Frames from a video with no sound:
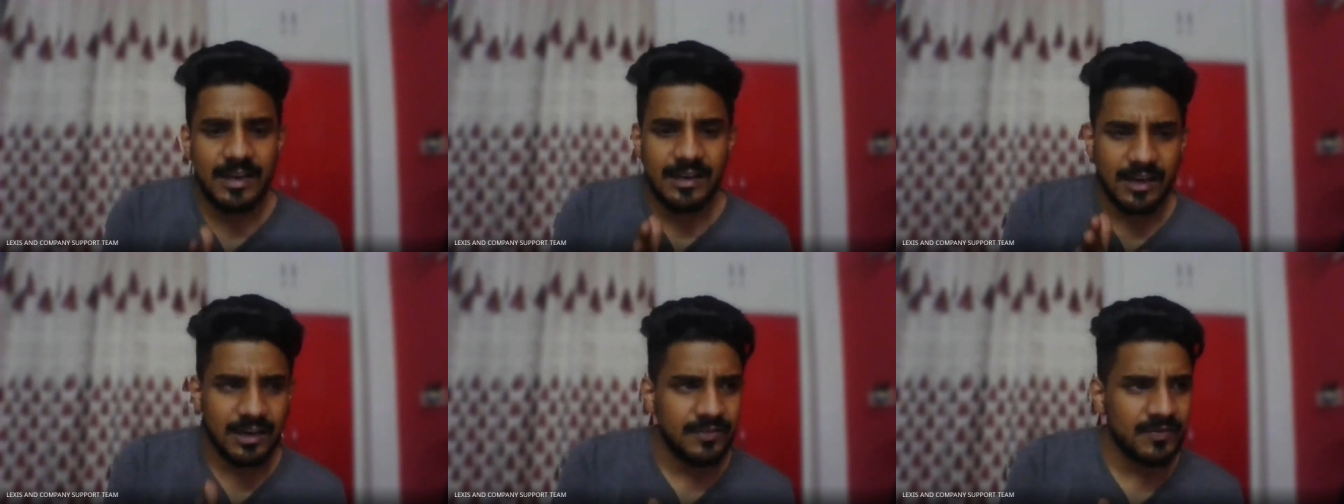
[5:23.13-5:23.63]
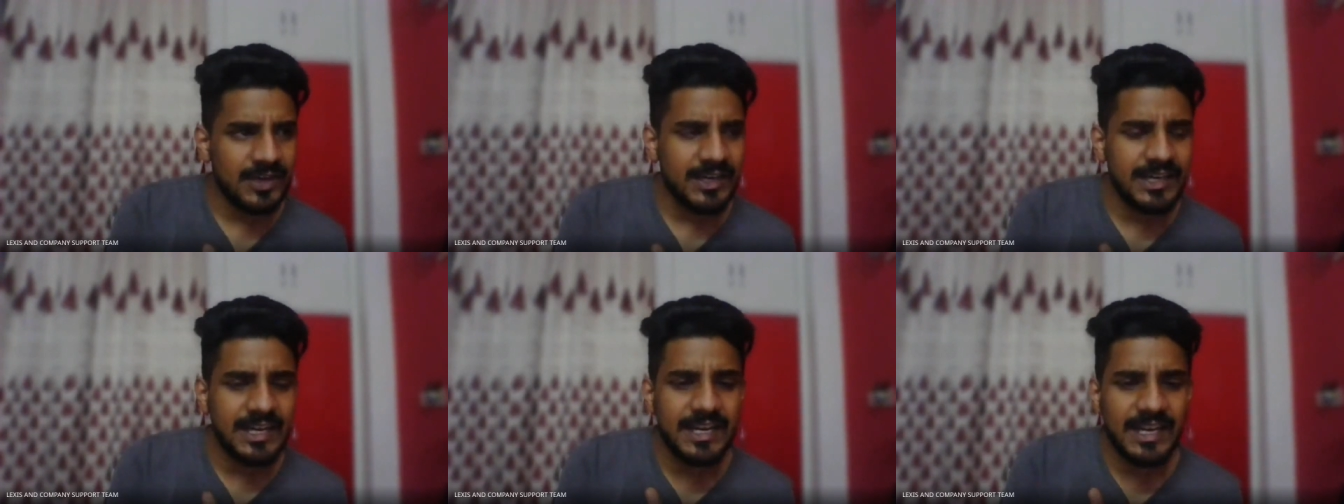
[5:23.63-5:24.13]

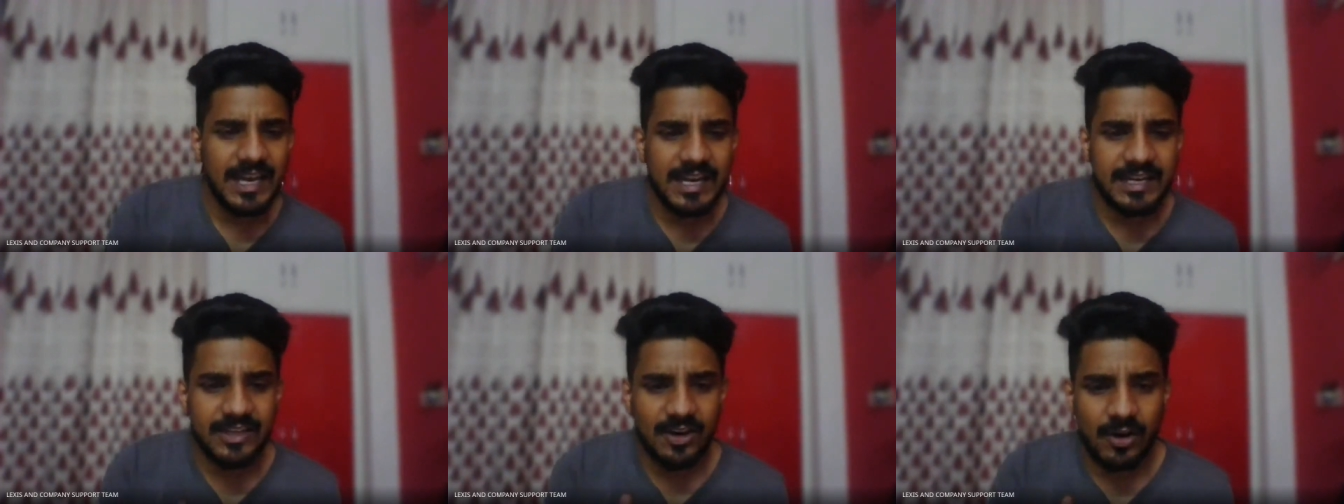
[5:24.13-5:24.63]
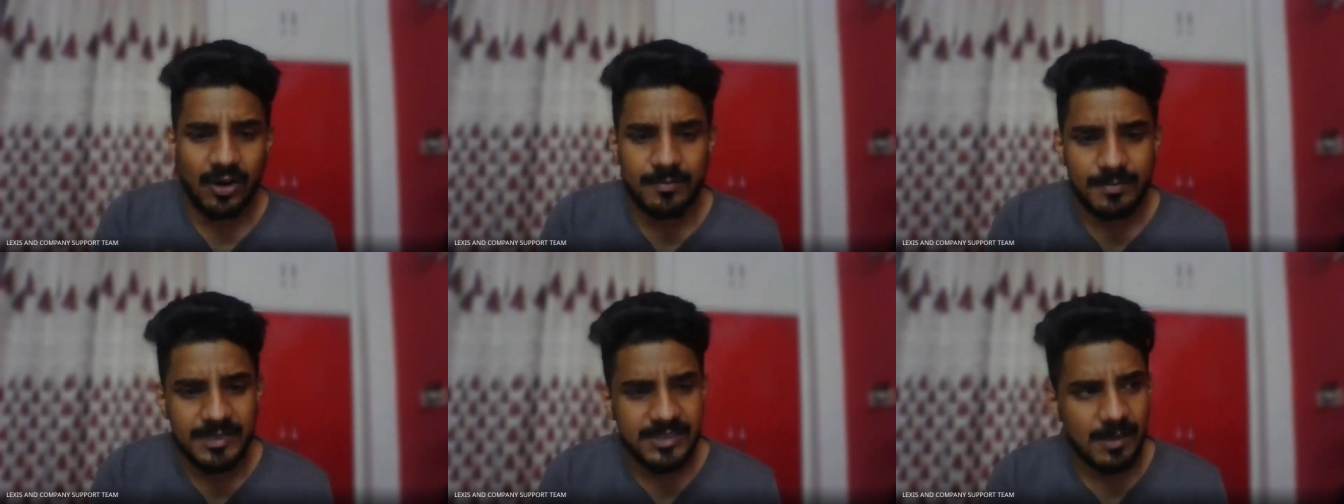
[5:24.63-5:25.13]
converted it or
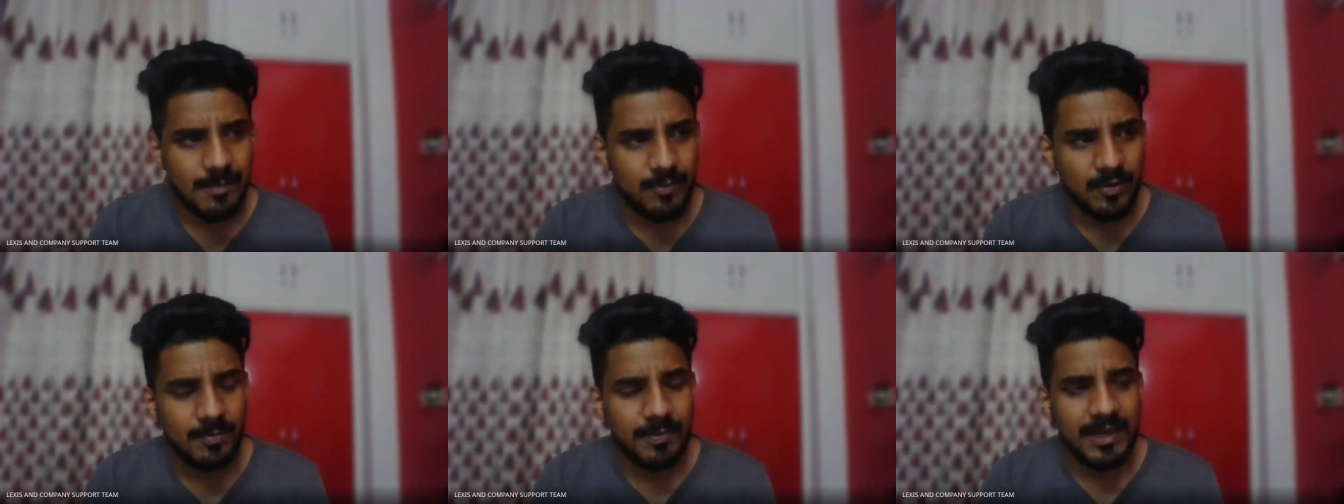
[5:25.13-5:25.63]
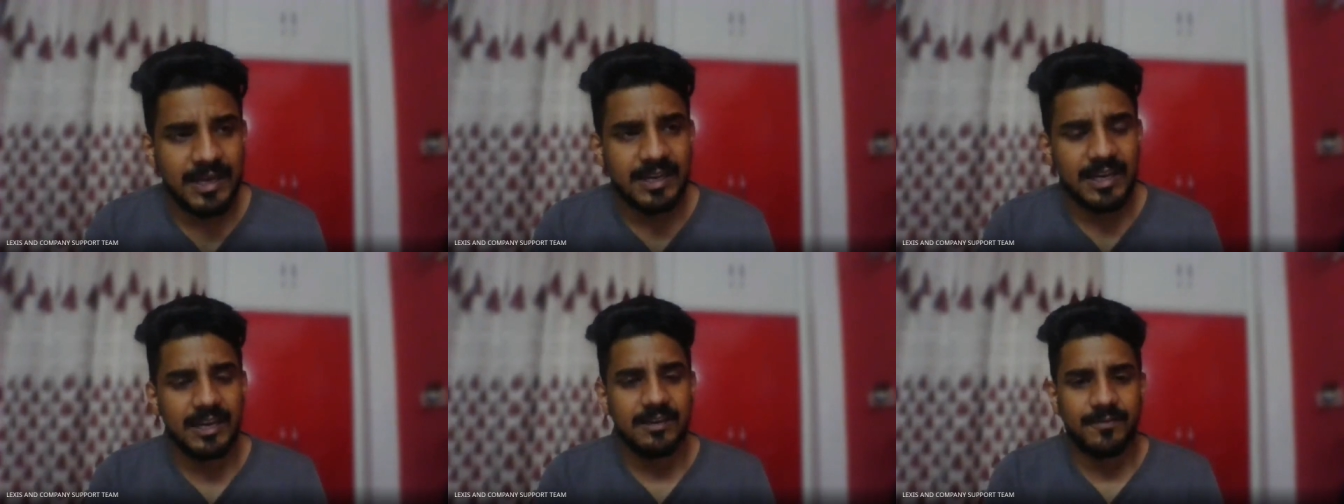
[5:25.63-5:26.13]
misappropriate
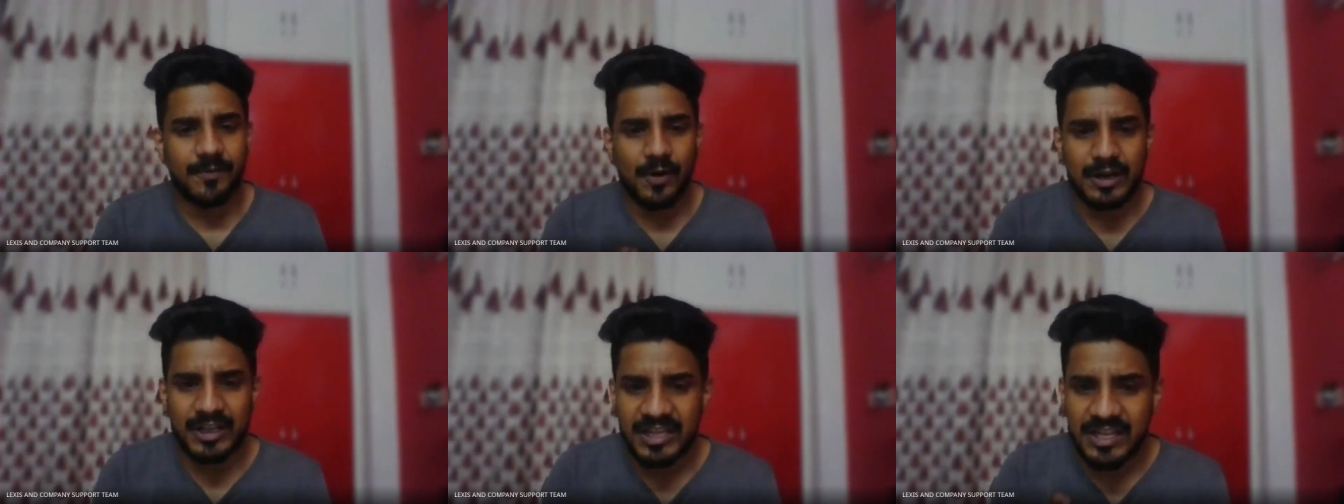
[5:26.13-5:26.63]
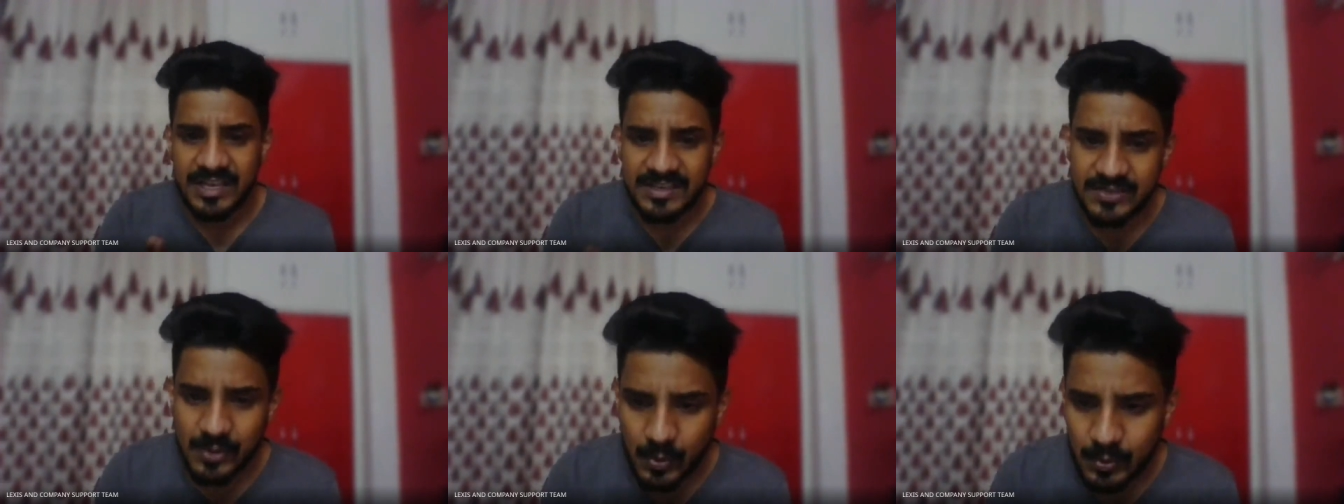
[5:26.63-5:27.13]
it for
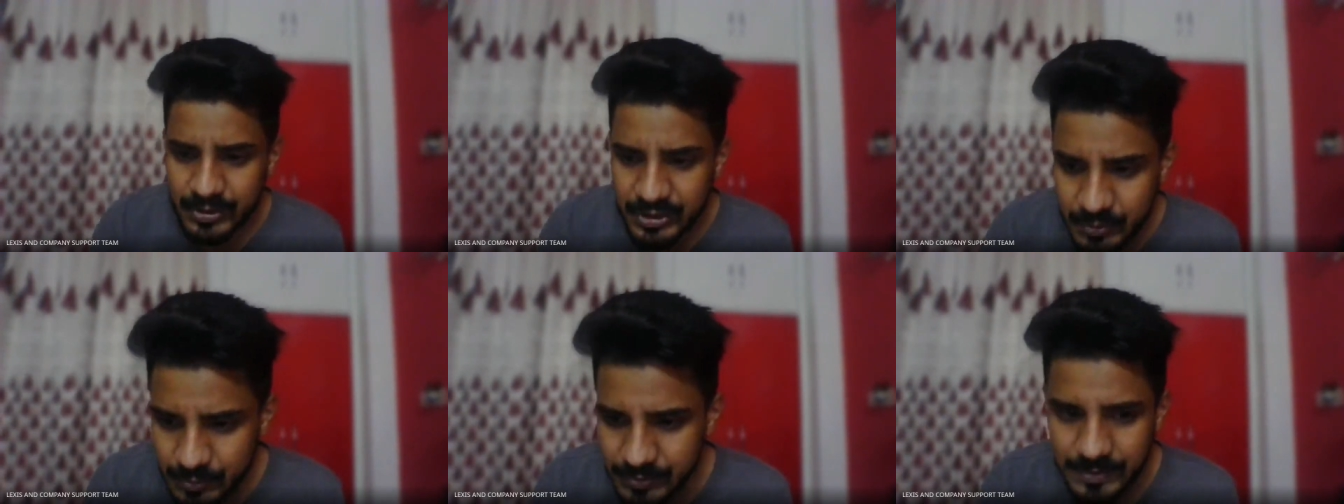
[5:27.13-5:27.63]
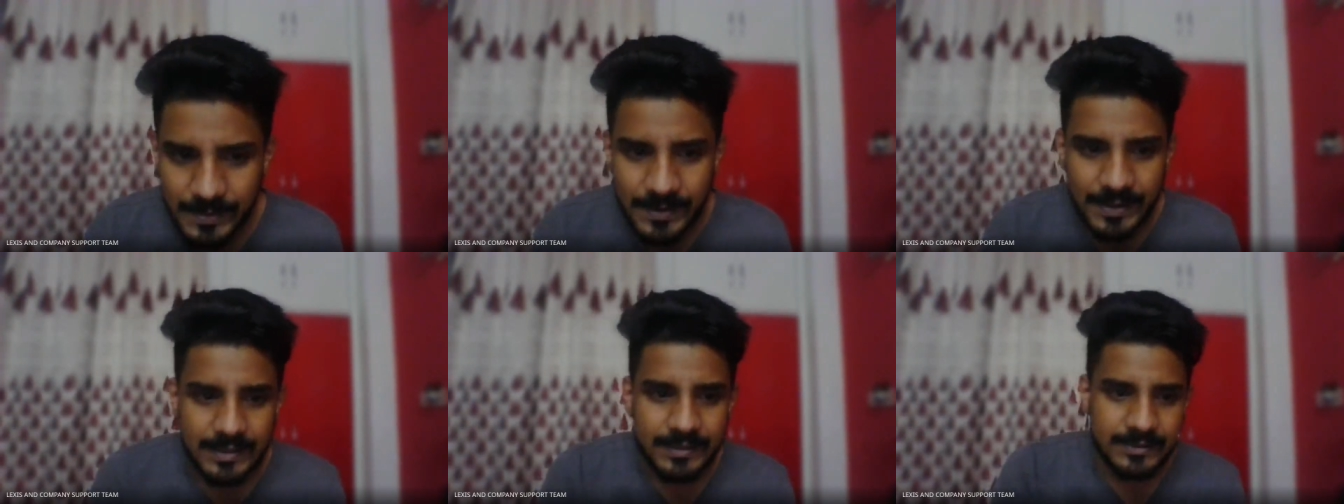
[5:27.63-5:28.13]
his own use.
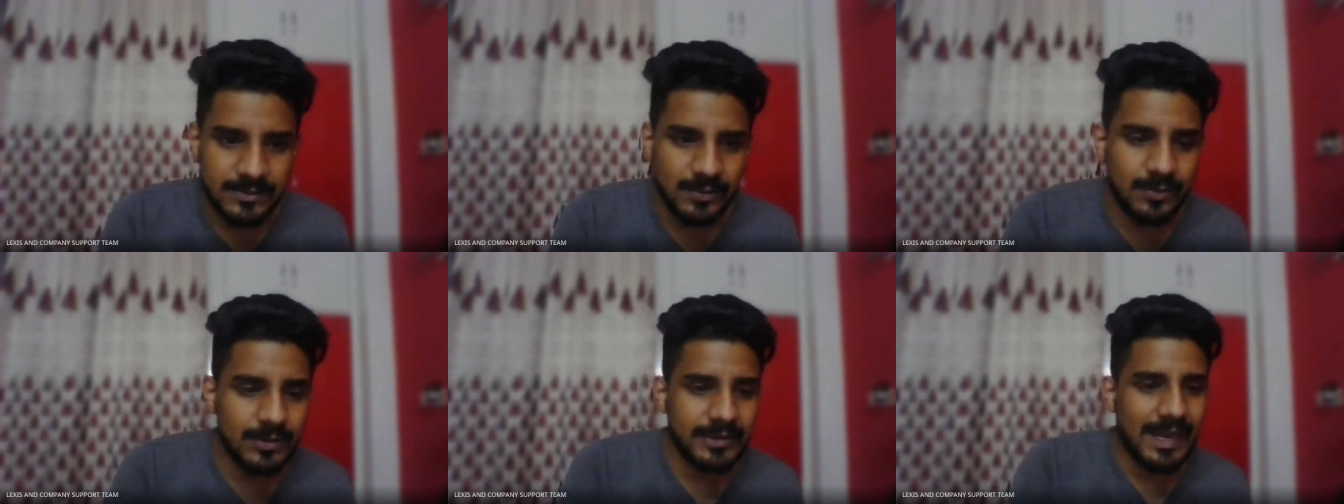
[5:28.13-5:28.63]
So